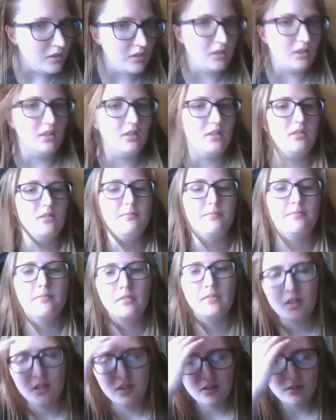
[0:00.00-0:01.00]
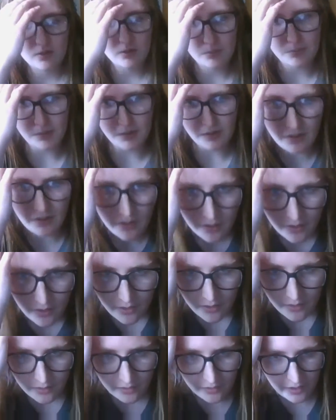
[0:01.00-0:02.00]
Um, but
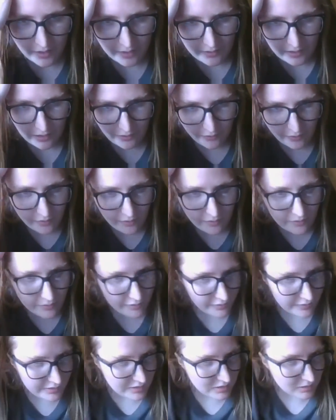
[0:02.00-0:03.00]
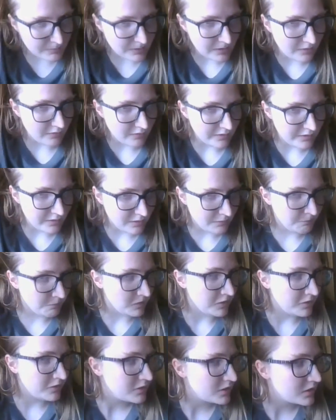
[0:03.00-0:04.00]
yeah, now that I think about it, I'm
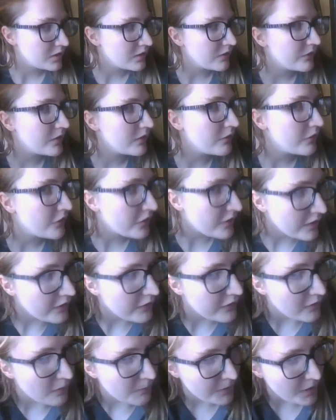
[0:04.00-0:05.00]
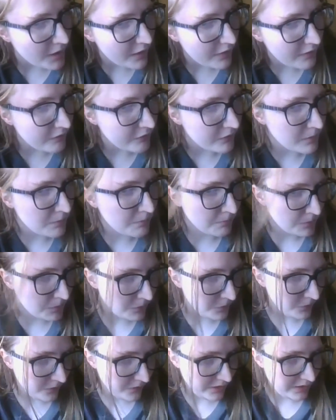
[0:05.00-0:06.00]
wondering if it was like some kind of
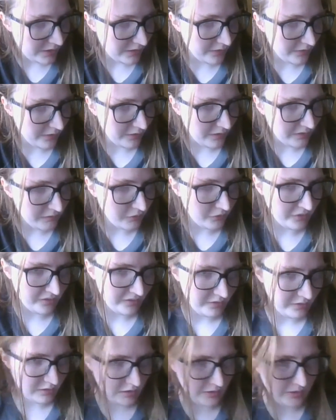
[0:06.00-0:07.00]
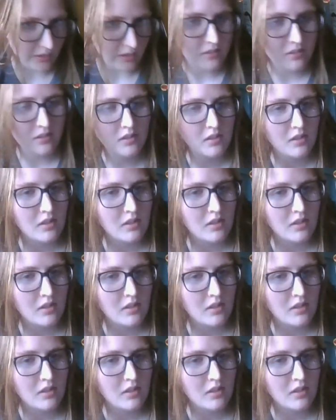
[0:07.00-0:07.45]
employee that was in there.